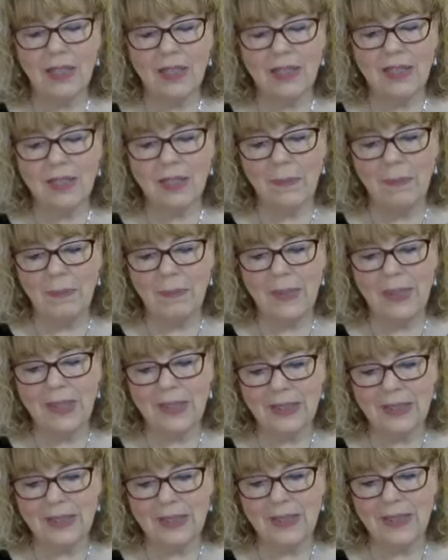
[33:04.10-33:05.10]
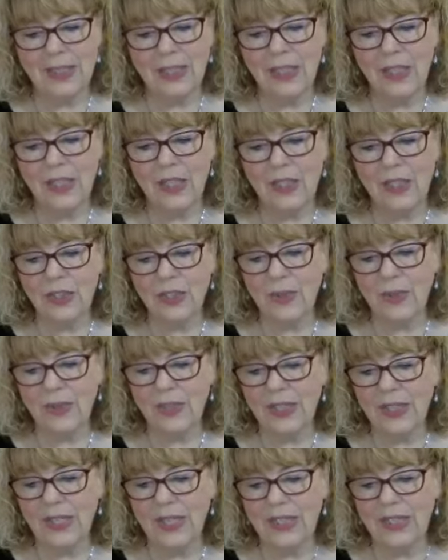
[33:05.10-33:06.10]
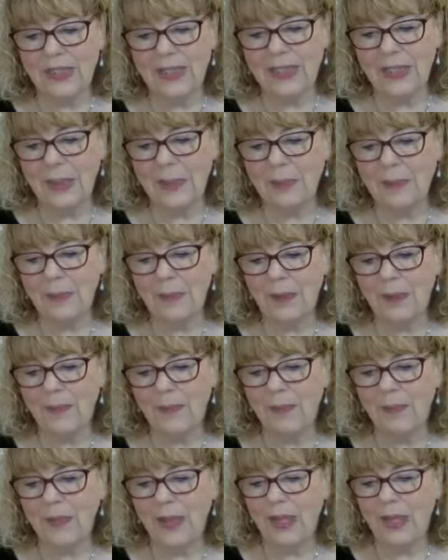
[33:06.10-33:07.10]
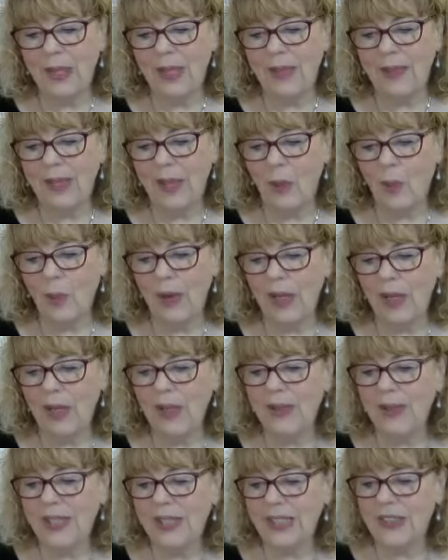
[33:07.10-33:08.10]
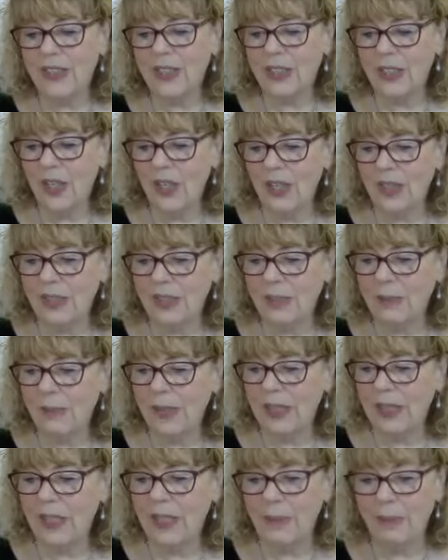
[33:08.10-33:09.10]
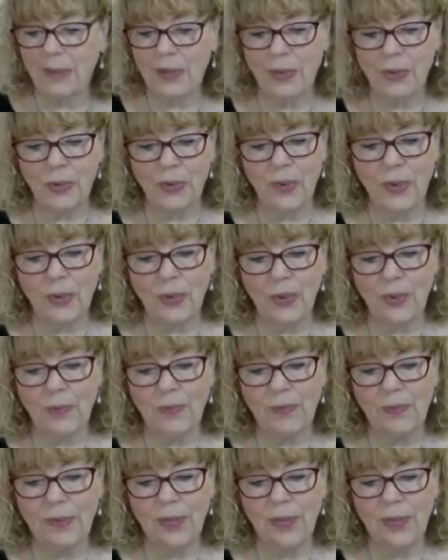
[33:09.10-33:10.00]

submits to the concept that while these thoughts may not be true,